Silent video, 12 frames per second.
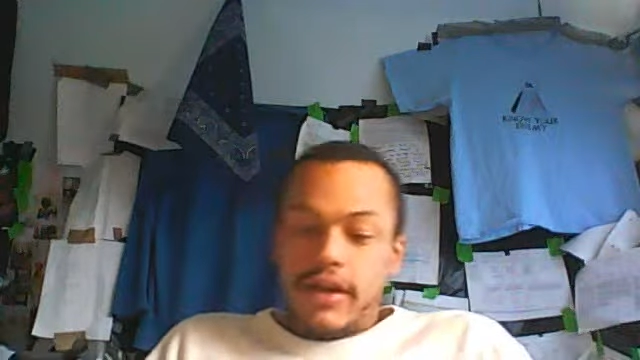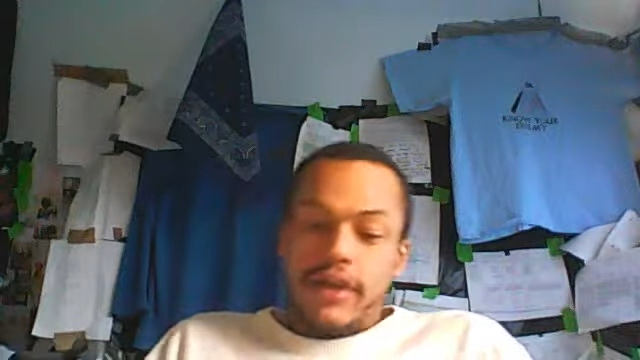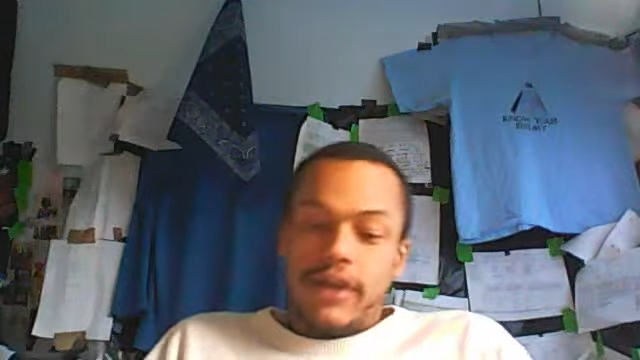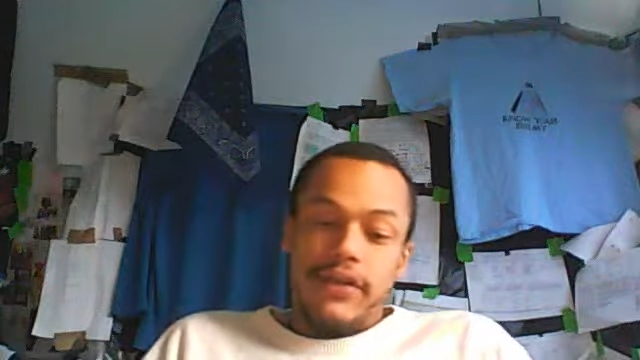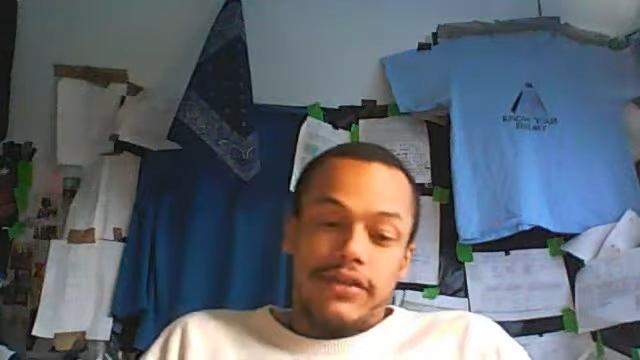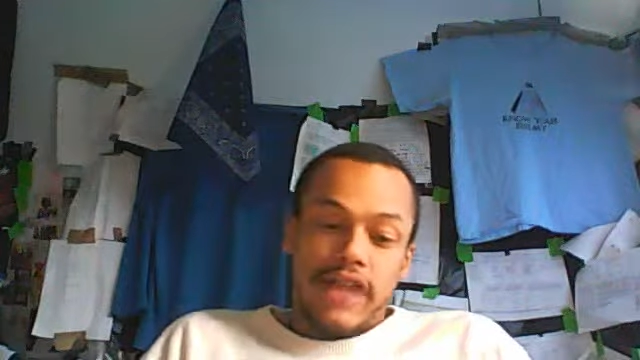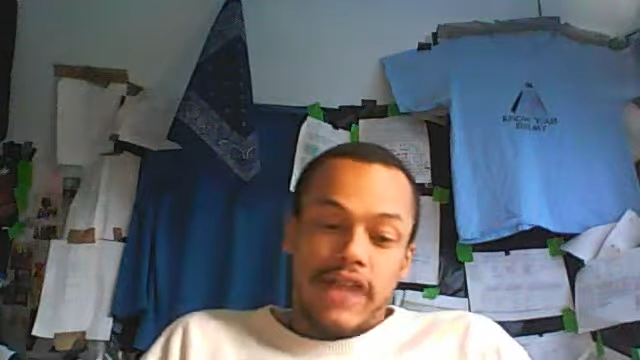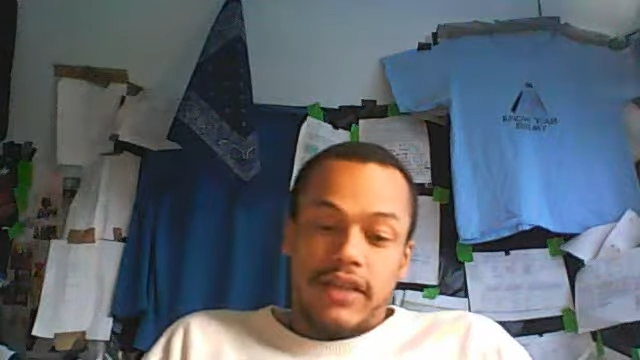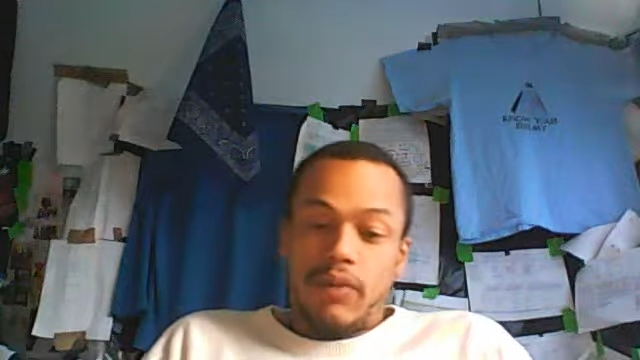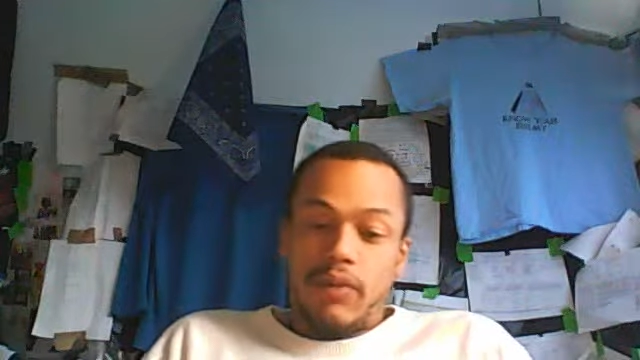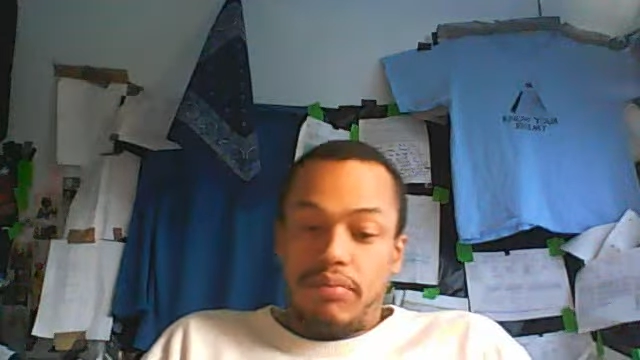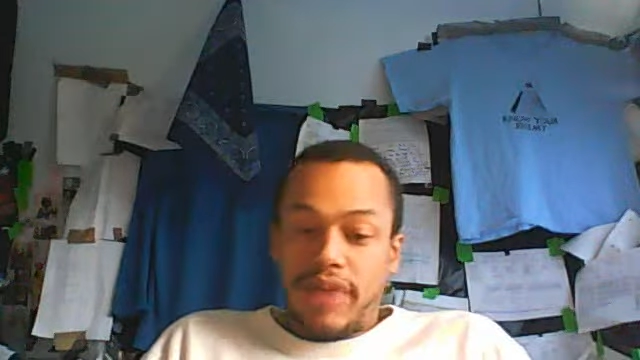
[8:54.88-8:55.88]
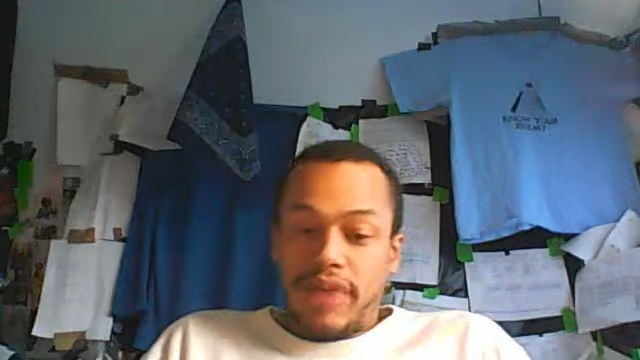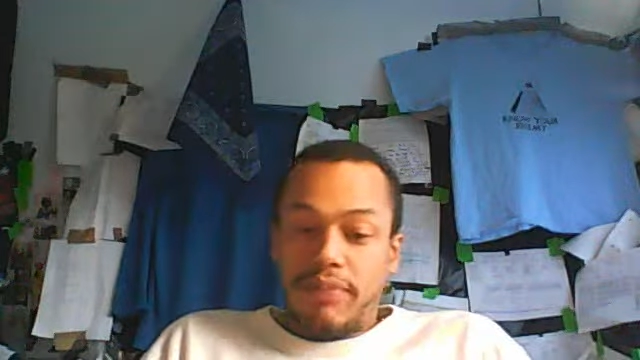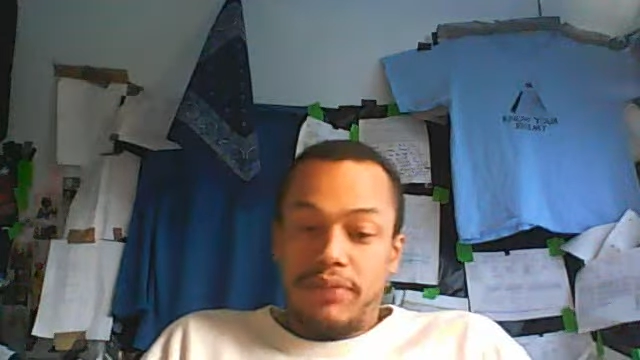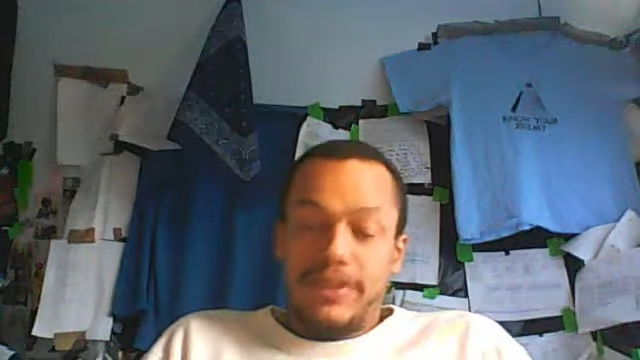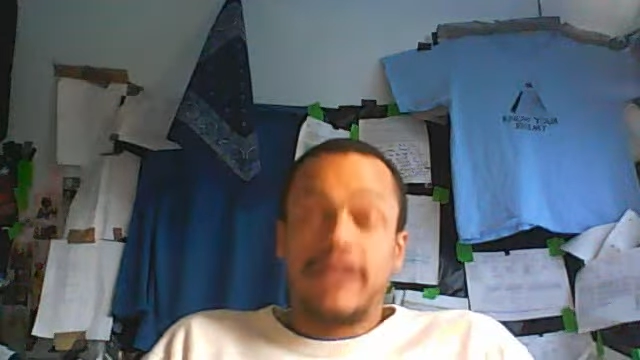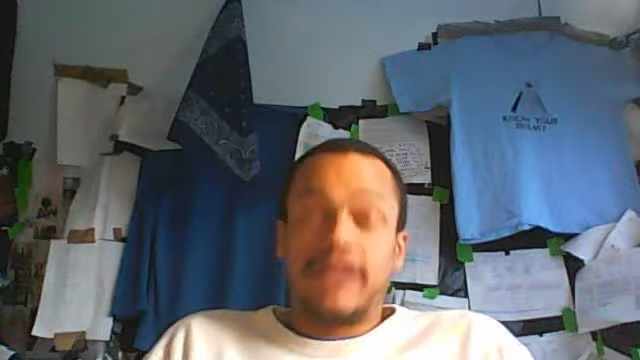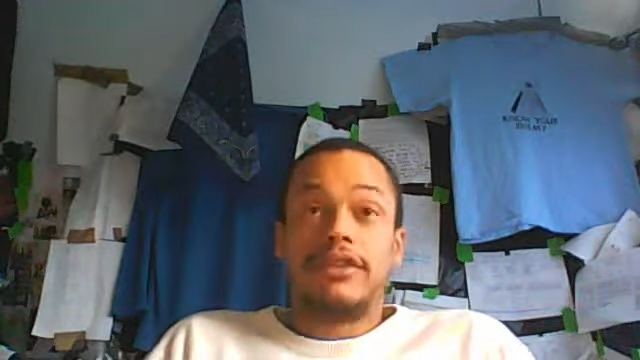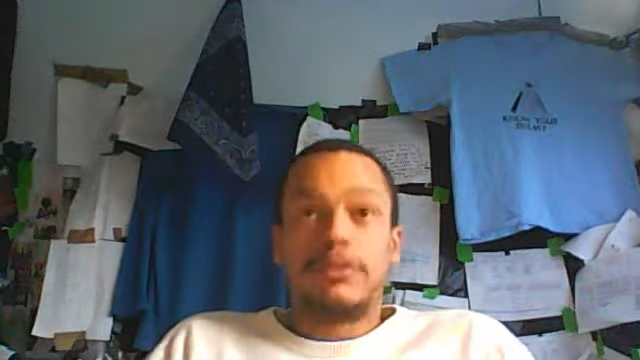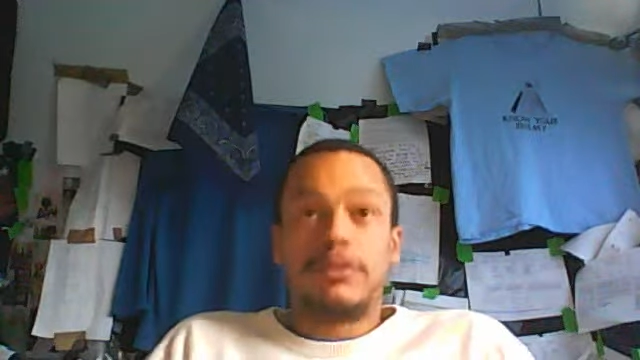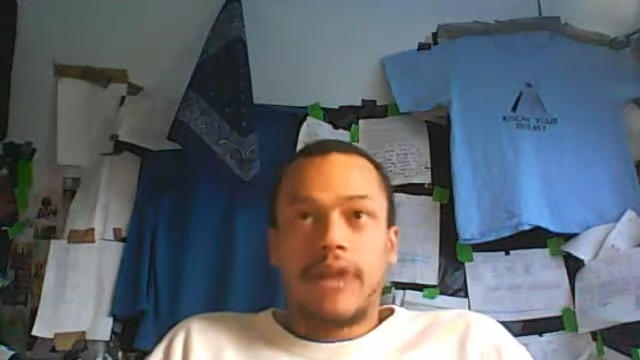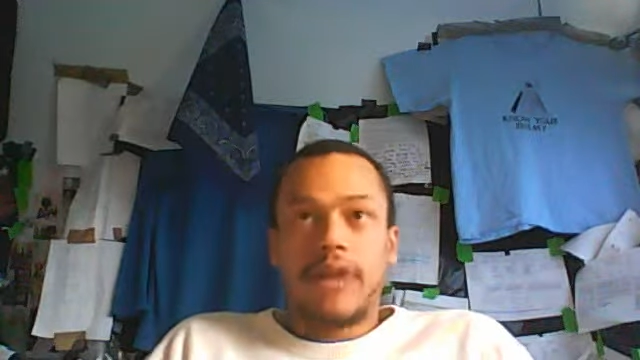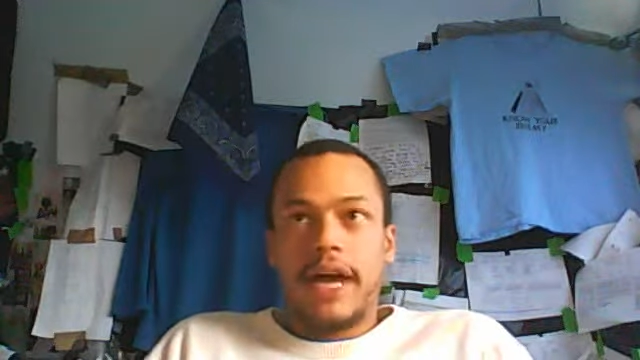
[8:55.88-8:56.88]
there's exactly one plane perpendicular
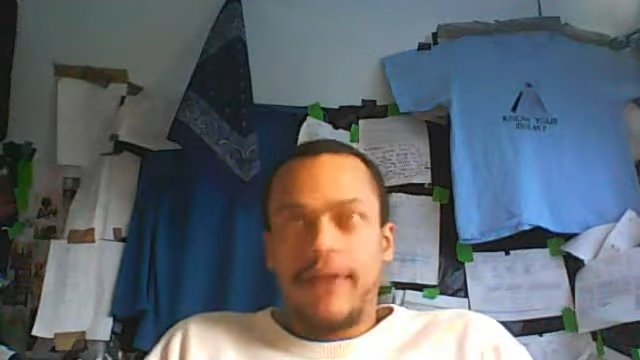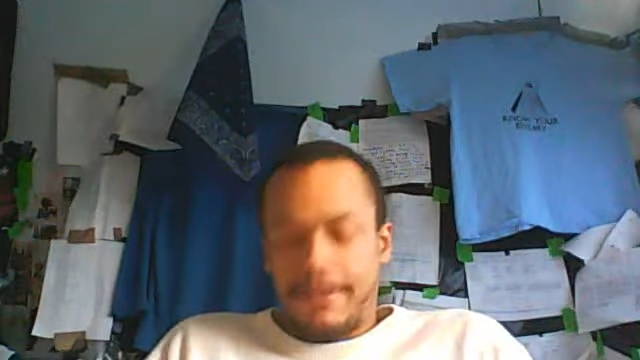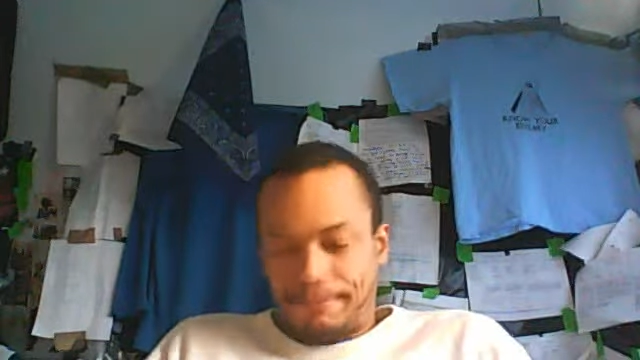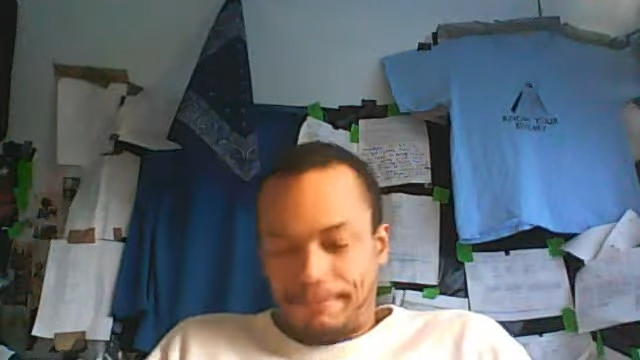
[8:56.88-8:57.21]
to a line. Now,